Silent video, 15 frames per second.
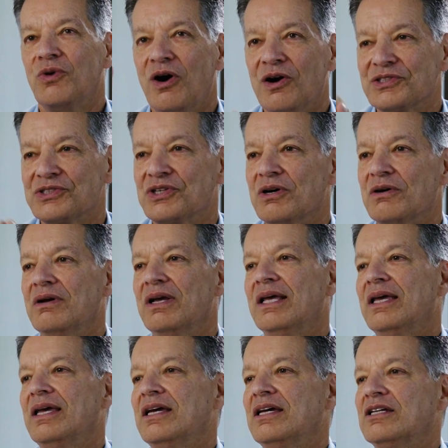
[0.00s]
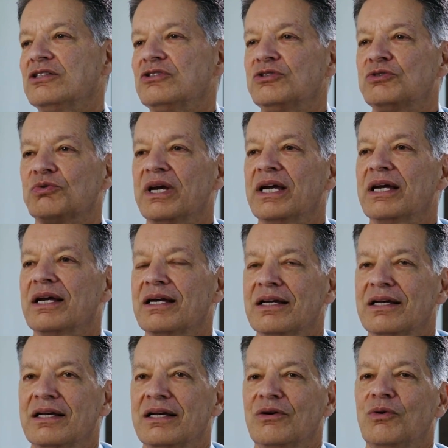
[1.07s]
also, drink
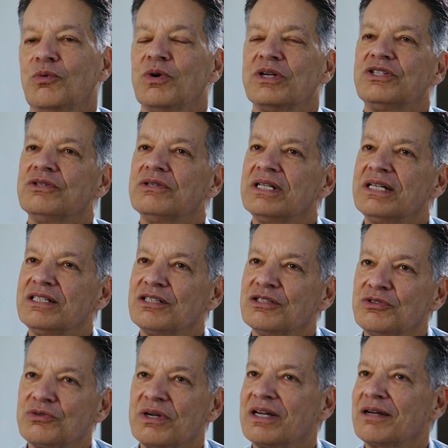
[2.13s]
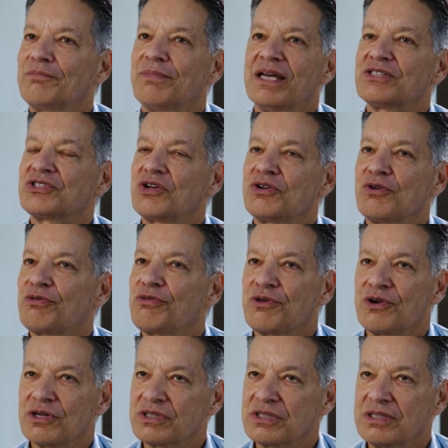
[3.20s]
what you need to drink based on your
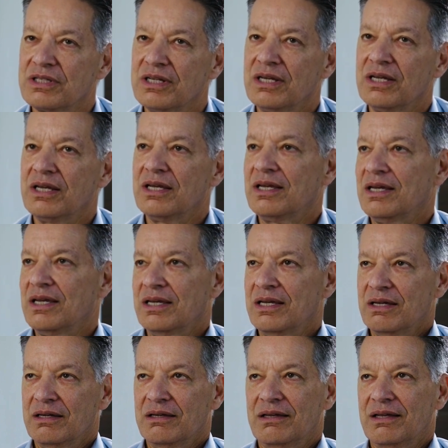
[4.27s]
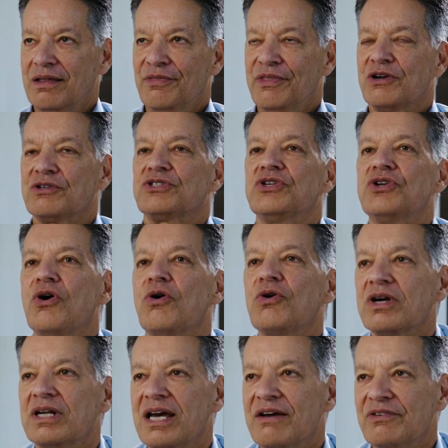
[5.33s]
thirst. There's no
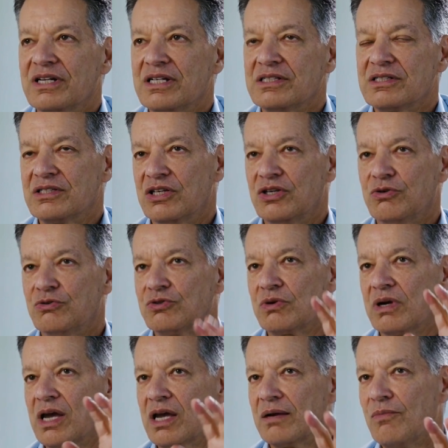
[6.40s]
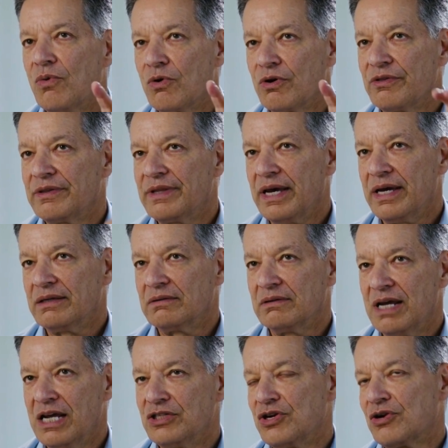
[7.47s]
good evidence that you drinking more than that
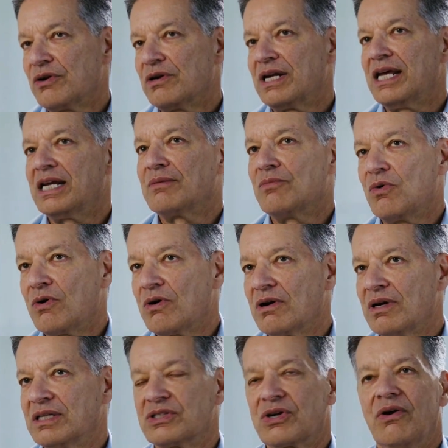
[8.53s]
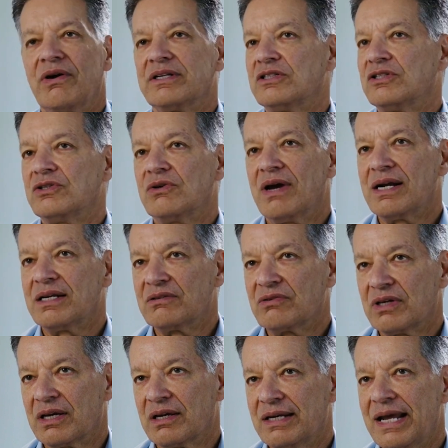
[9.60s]
and urinating more is going to do
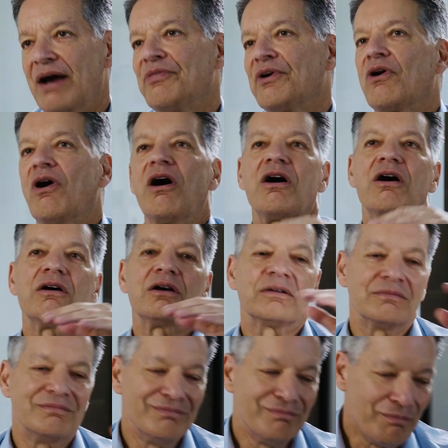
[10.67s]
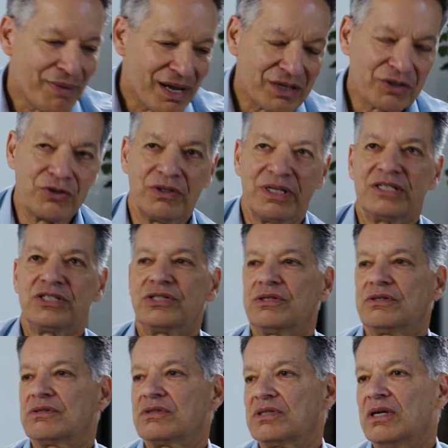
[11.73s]
anything. Now there are medical
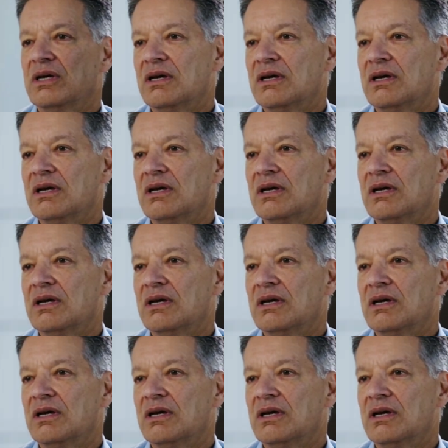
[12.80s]
issues,